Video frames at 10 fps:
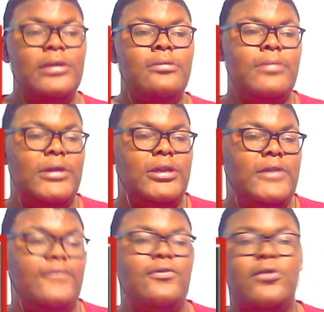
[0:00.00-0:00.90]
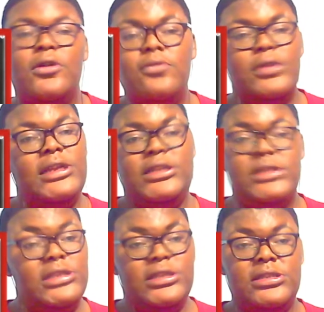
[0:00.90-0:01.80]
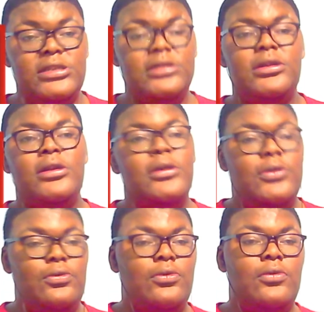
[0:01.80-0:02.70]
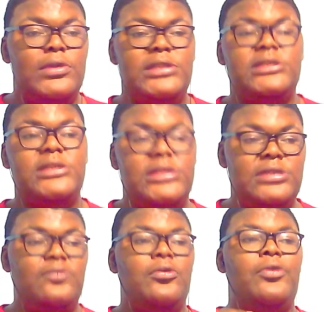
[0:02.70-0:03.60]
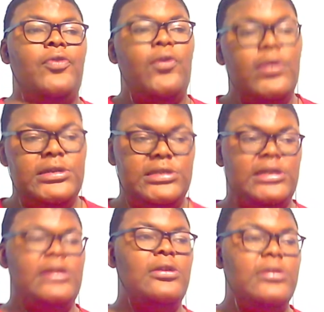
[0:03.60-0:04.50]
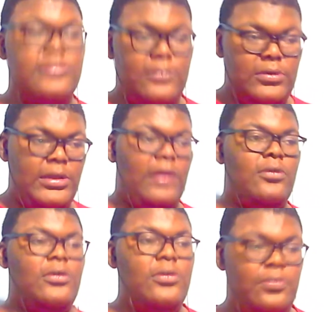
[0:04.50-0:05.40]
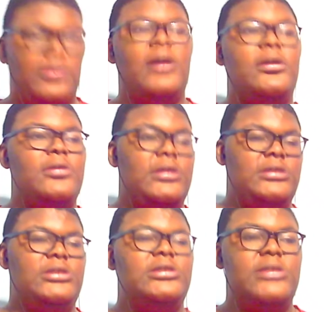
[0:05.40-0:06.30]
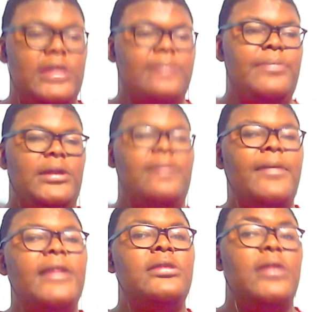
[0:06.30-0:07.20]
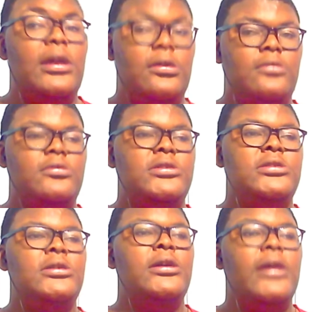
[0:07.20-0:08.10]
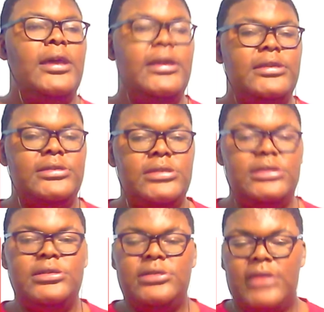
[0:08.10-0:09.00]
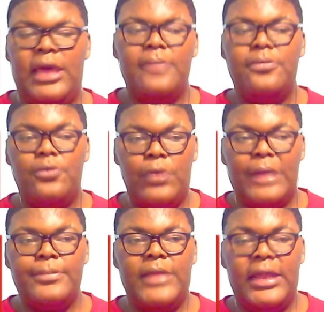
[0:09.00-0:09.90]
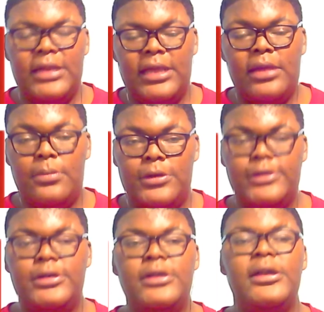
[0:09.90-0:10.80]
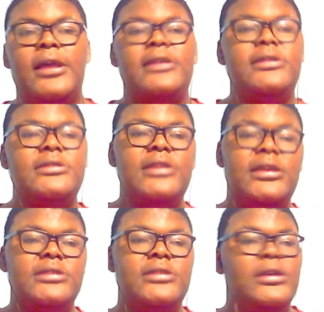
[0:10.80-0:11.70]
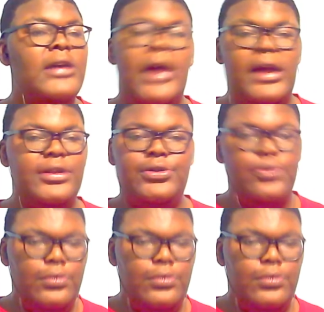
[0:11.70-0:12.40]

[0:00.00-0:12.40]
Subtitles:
But if you already seen it, you know it's a scene where Thor is laying down on a rock because he just got beat up by Thanos. And he sees Cap grab that hammer and he says, "I knew